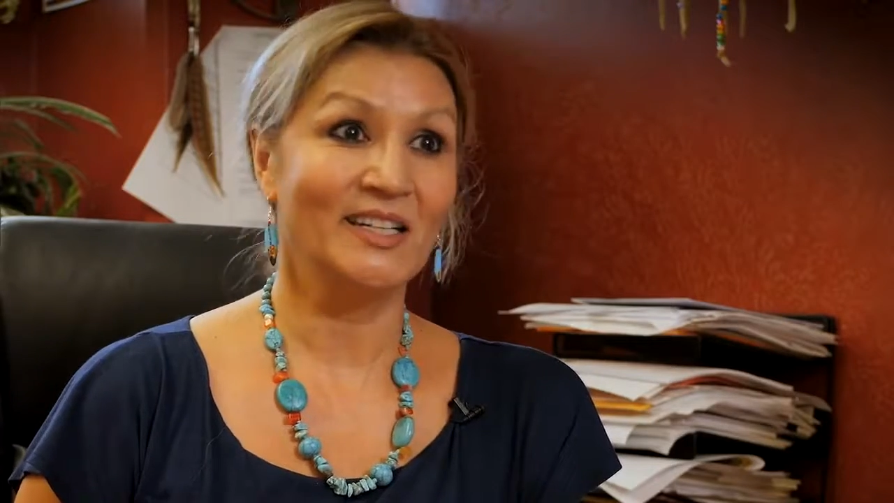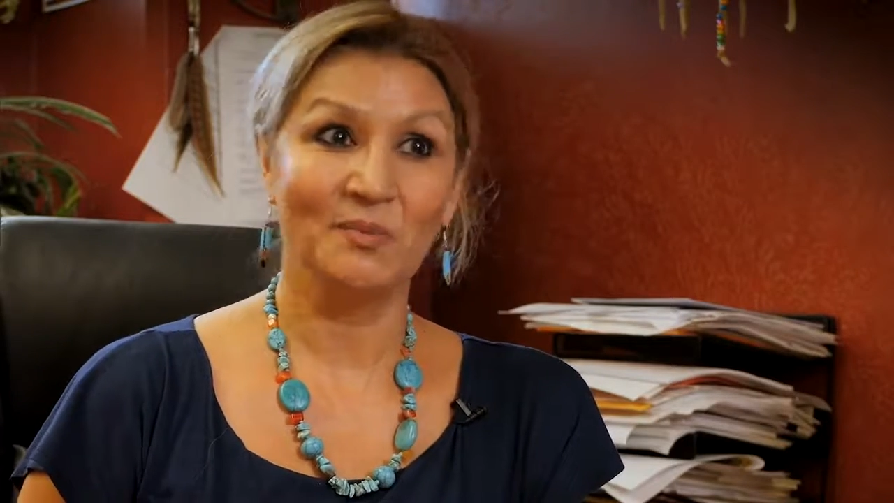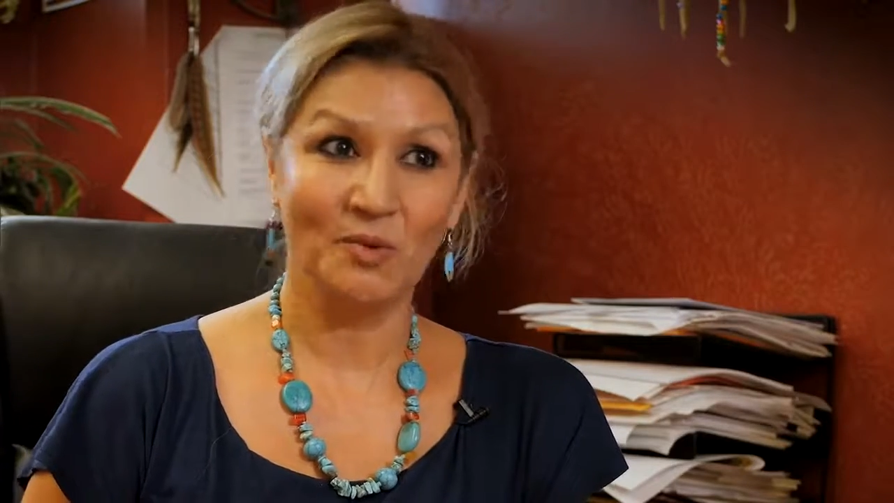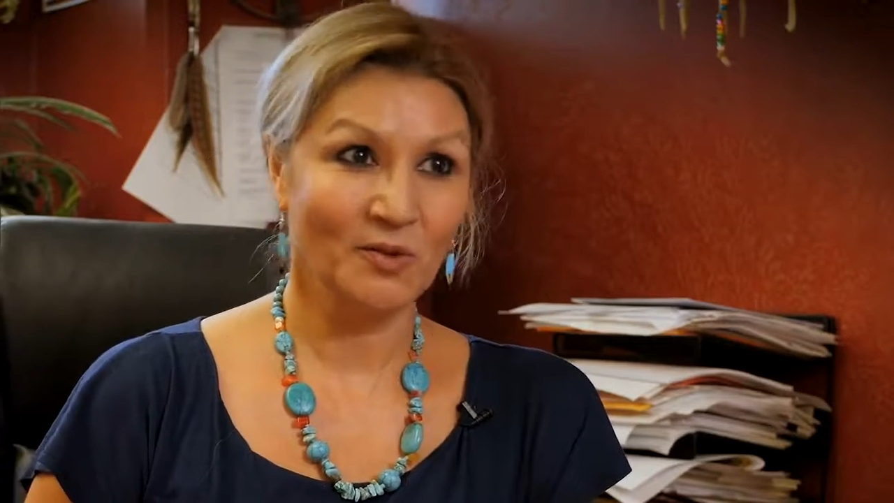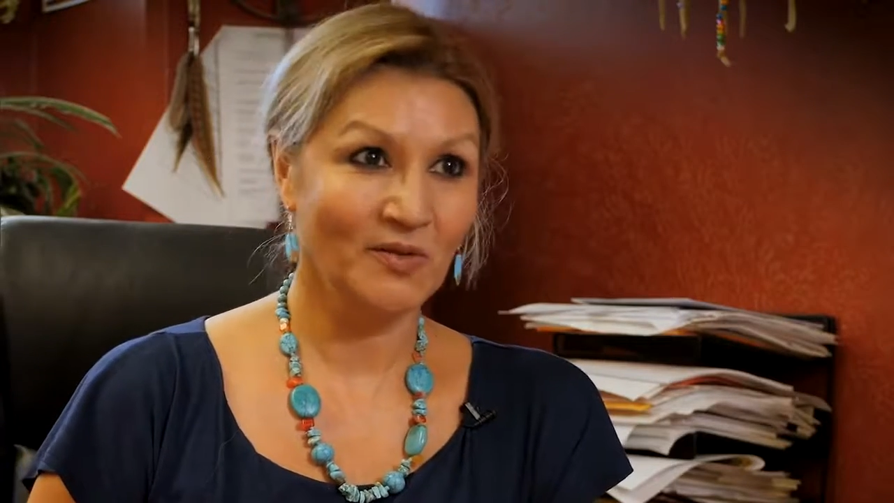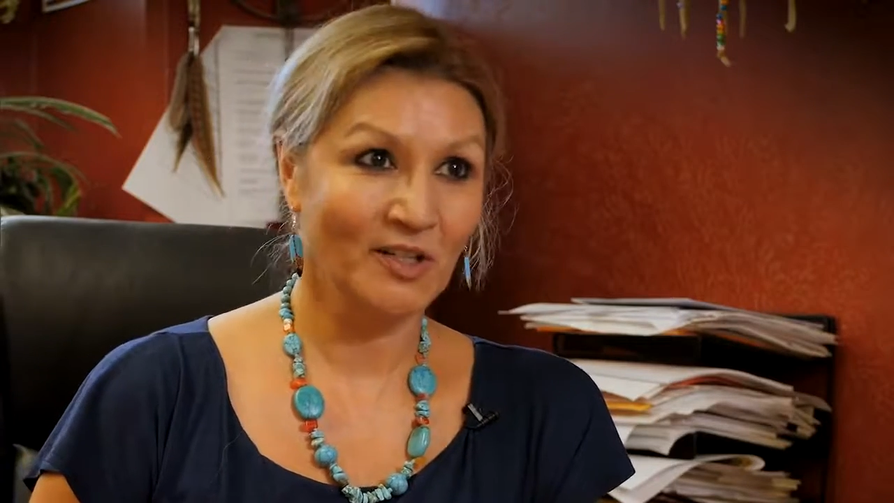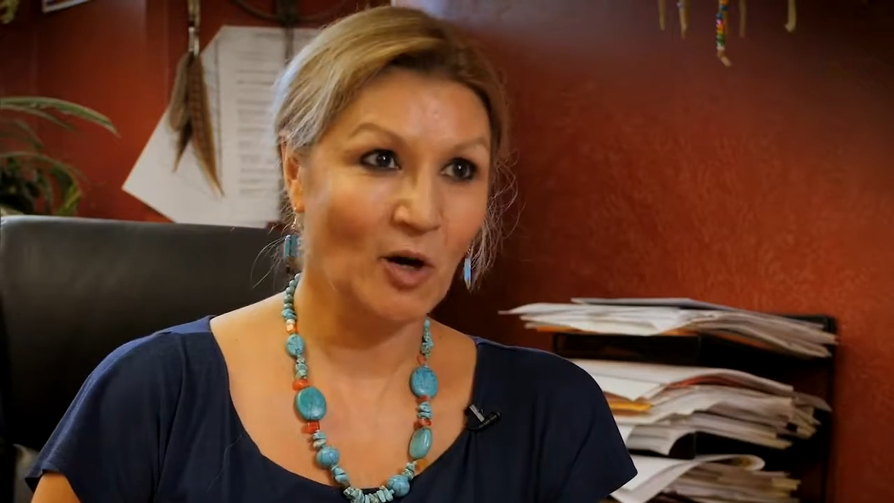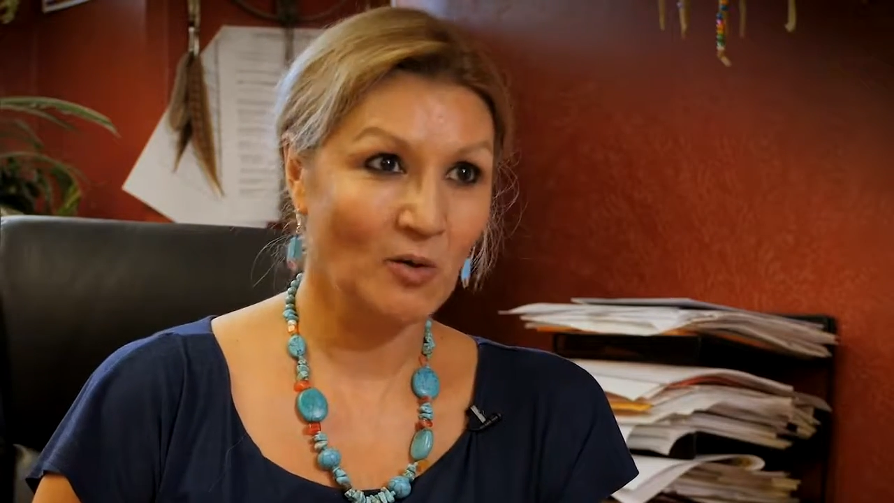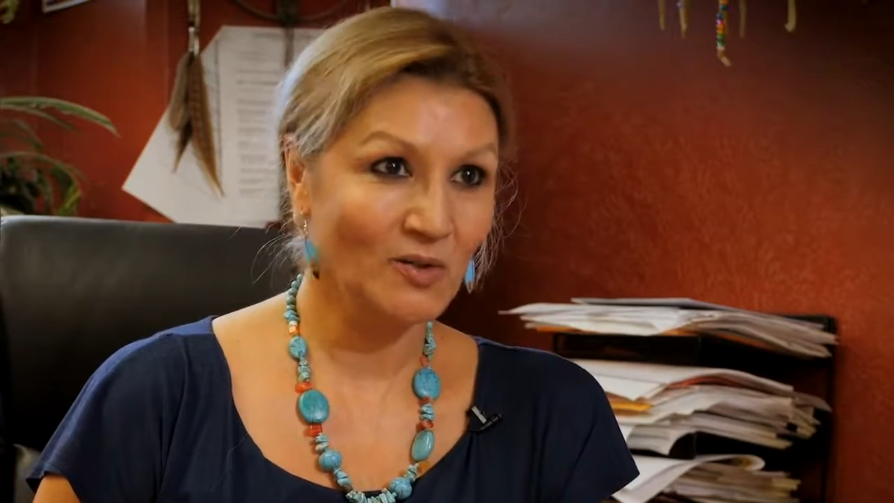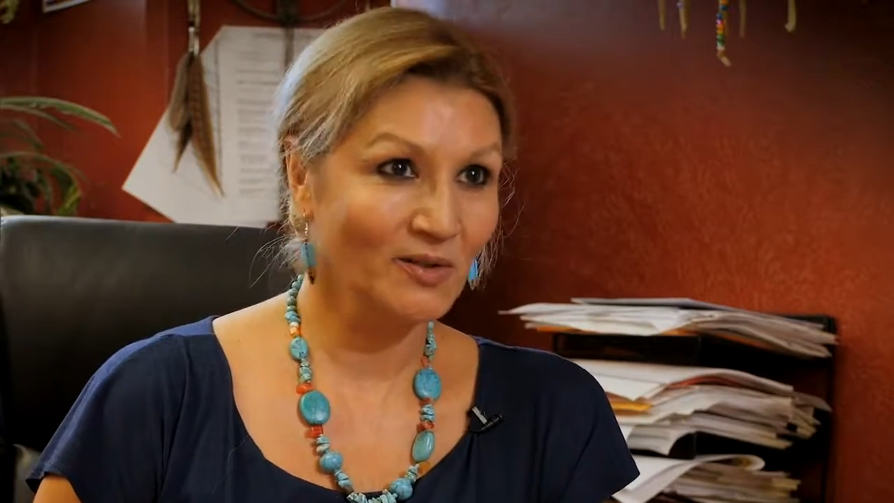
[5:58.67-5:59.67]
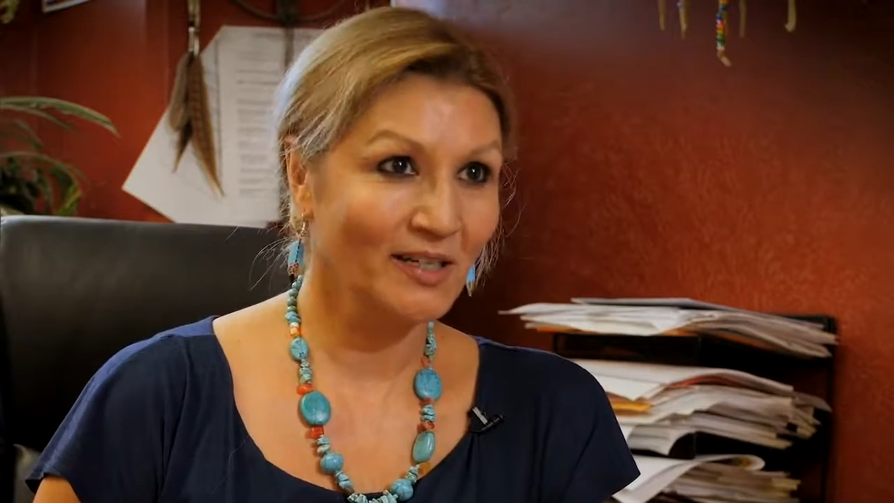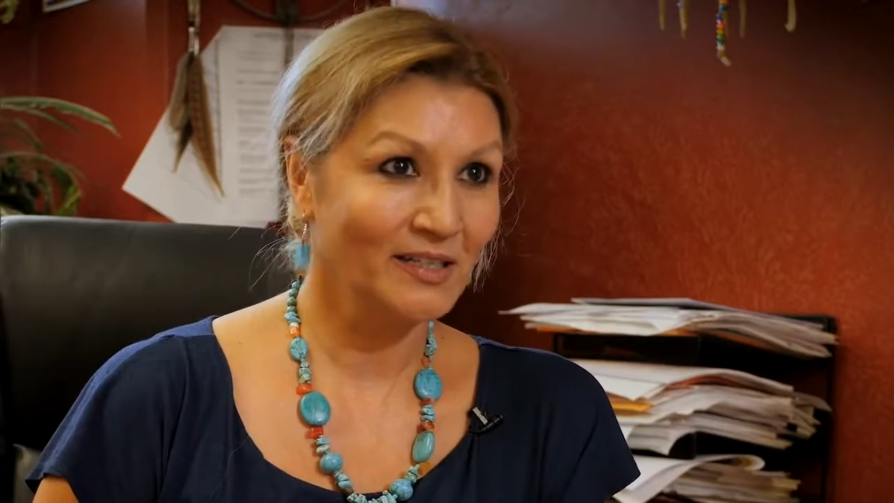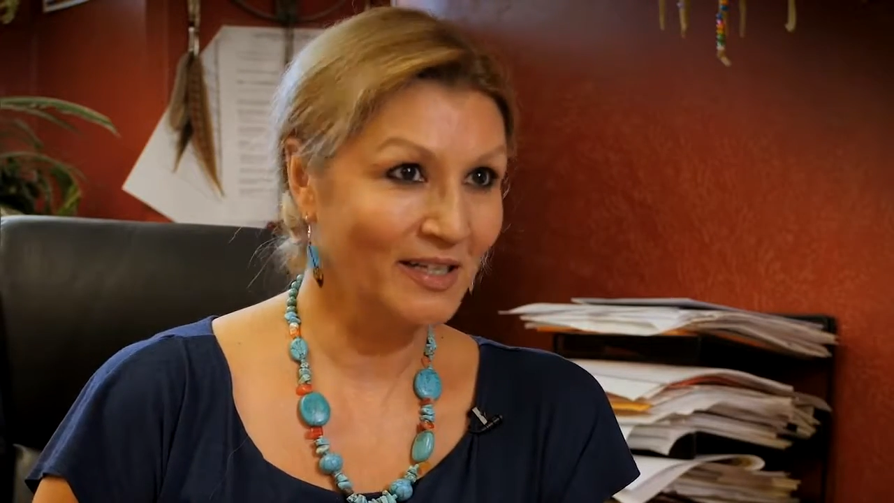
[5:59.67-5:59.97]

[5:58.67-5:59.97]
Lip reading: and improving cultural